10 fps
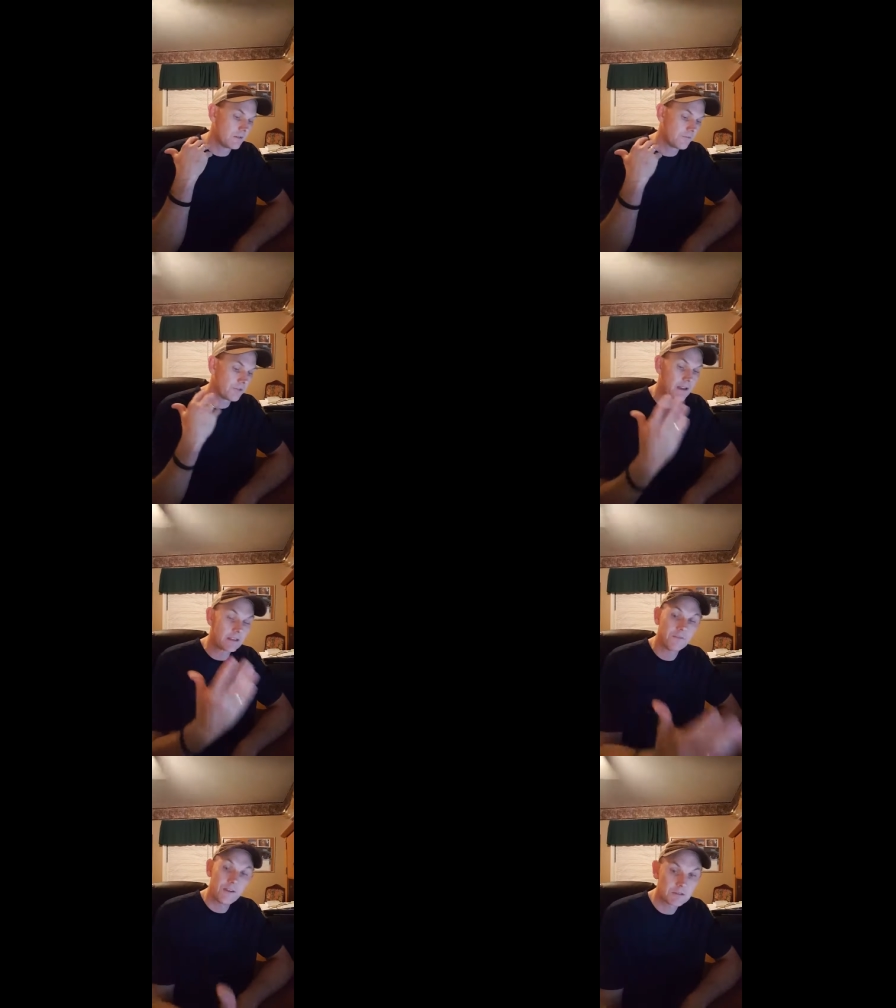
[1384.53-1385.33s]
for
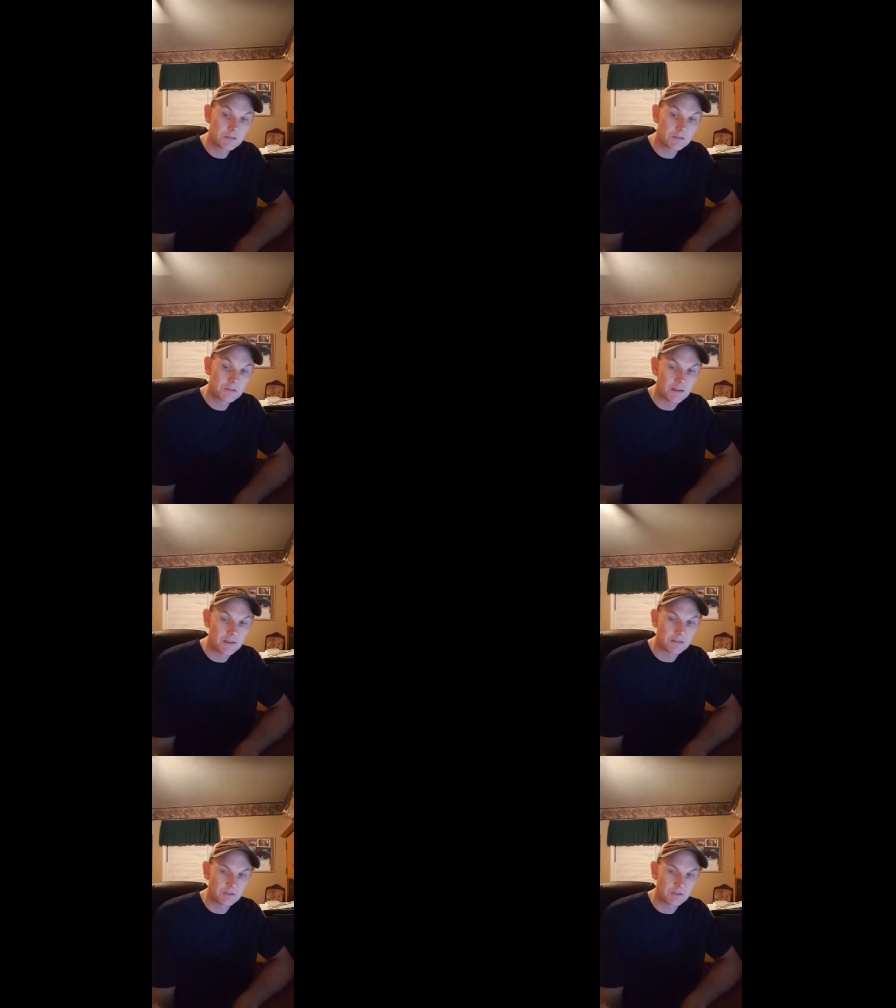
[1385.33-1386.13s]
like the very first
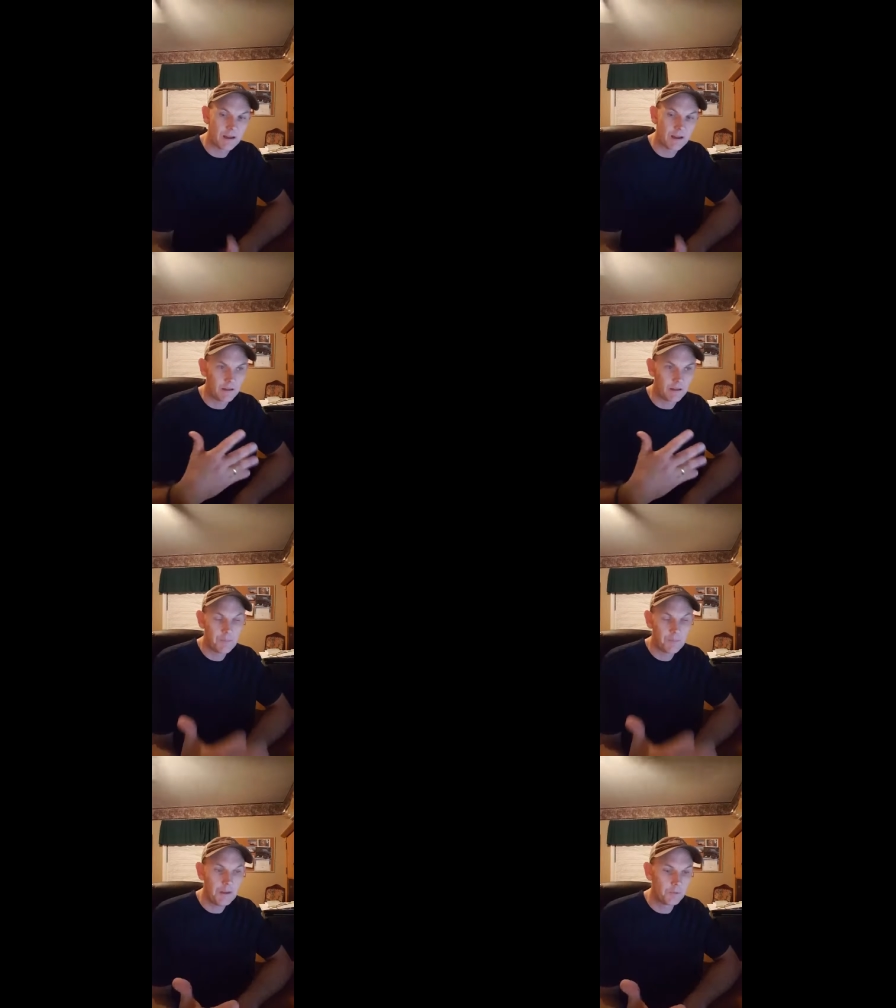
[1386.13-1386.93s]
message. Like a
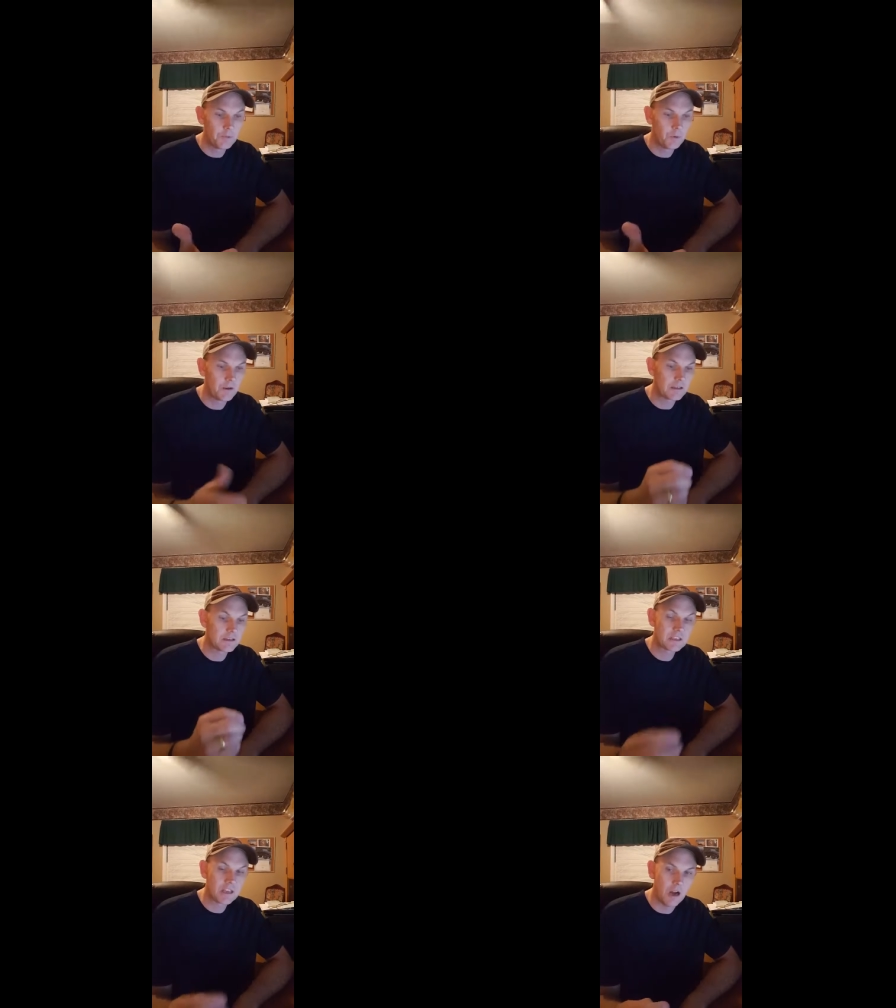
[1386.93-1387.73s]
lot of people get
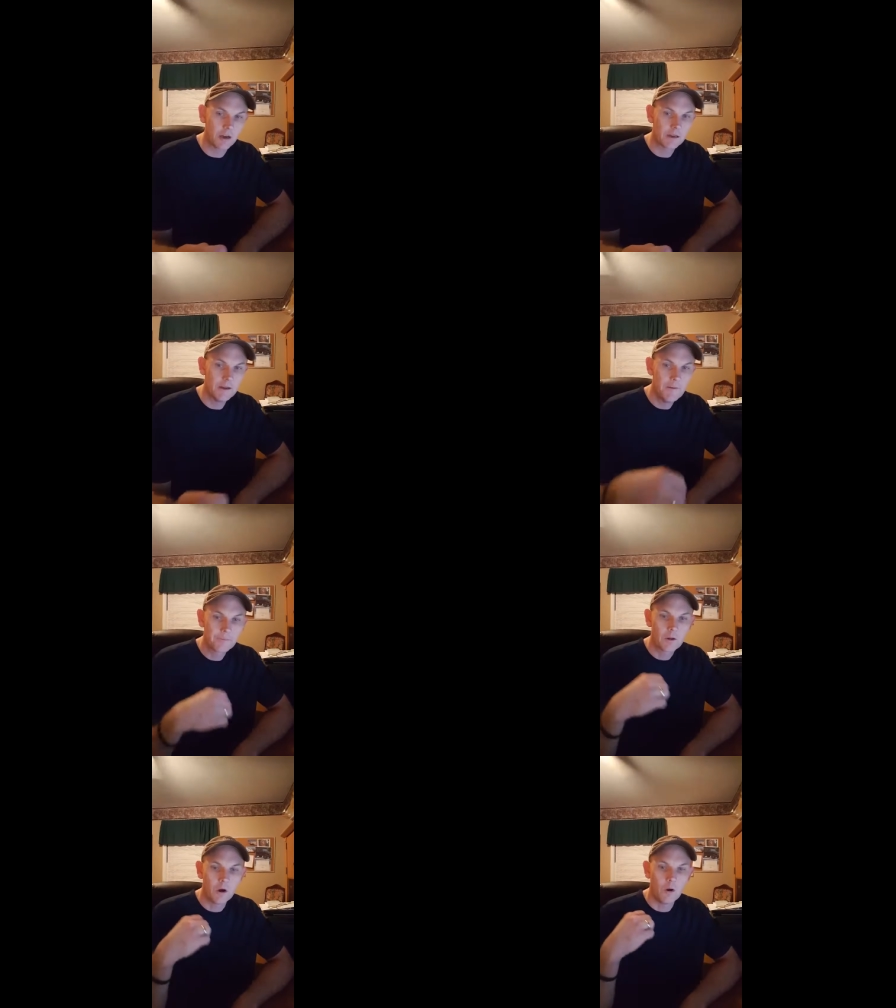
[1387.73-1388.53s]
stuck
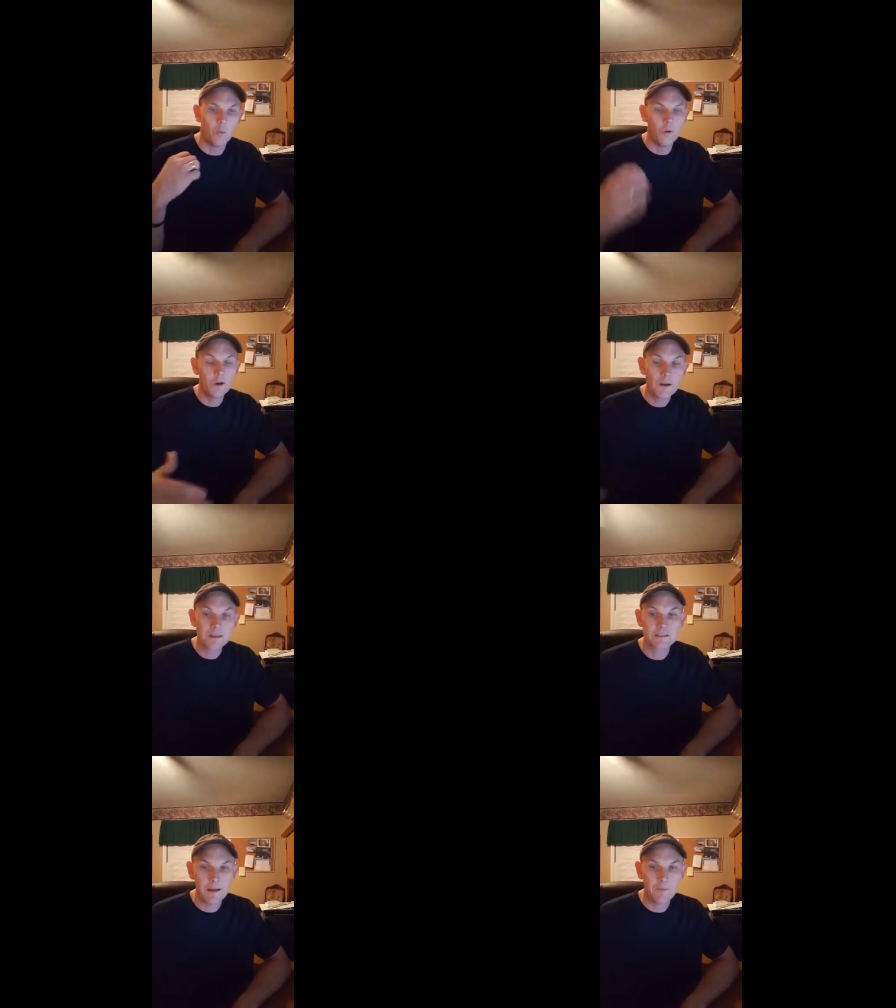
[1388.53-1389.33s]
on what do I
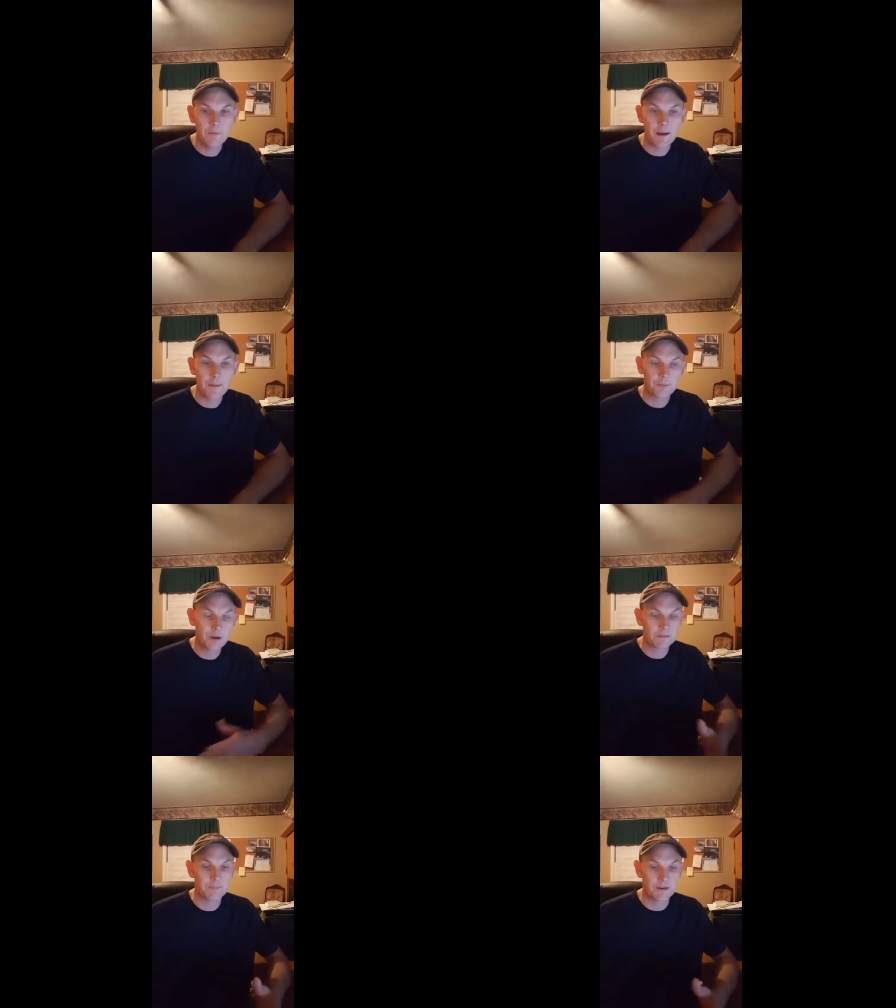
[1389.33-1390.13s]
say when I
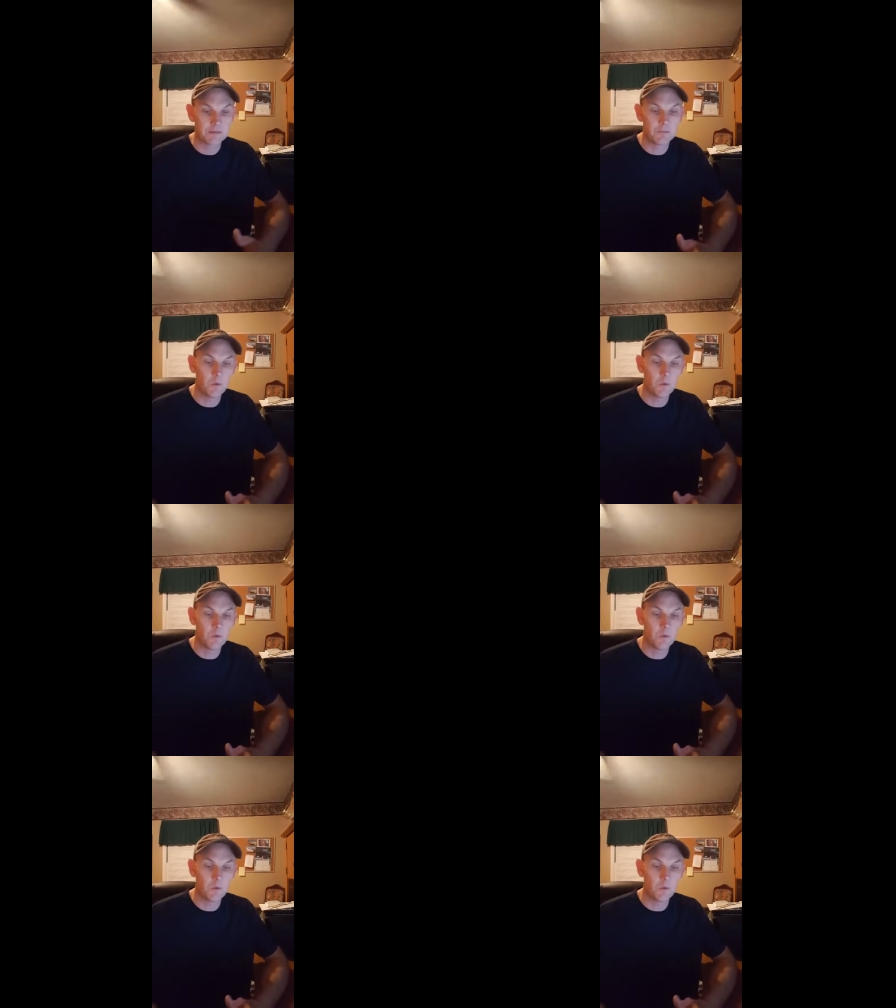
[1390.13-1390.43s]
prospect someone?